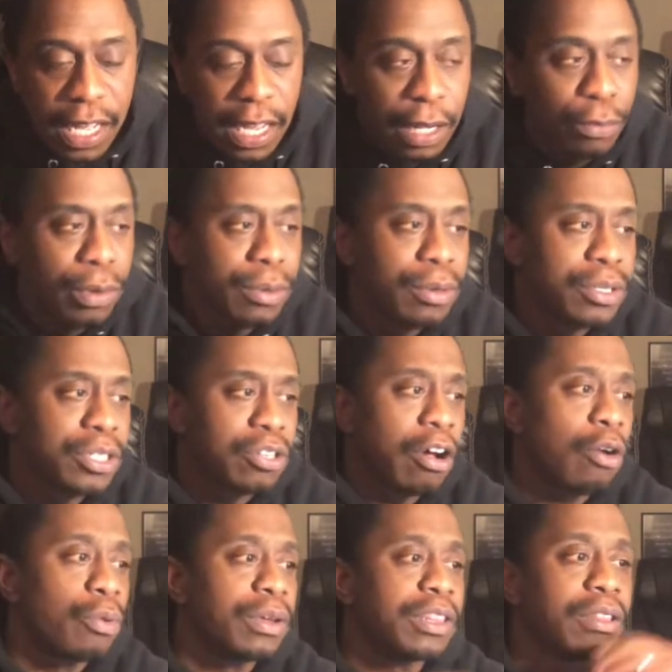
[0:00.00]
We will start
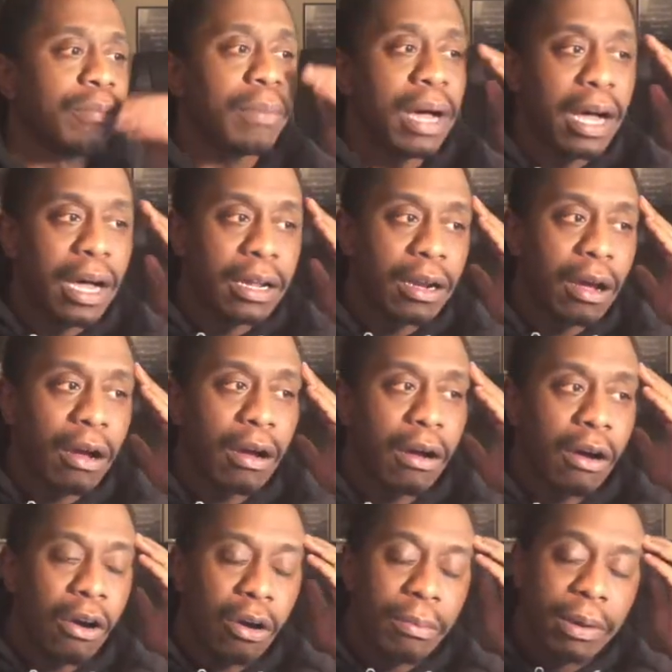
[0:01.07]
with Ahmaud
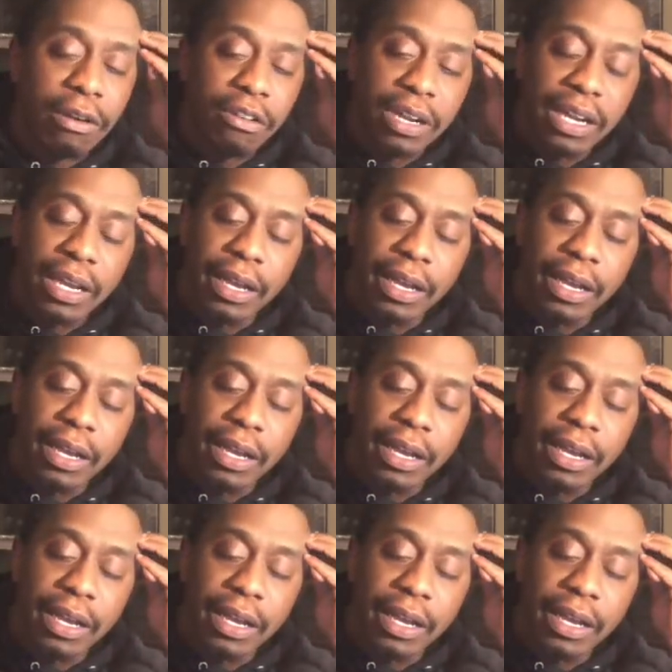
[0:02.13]
Arbery.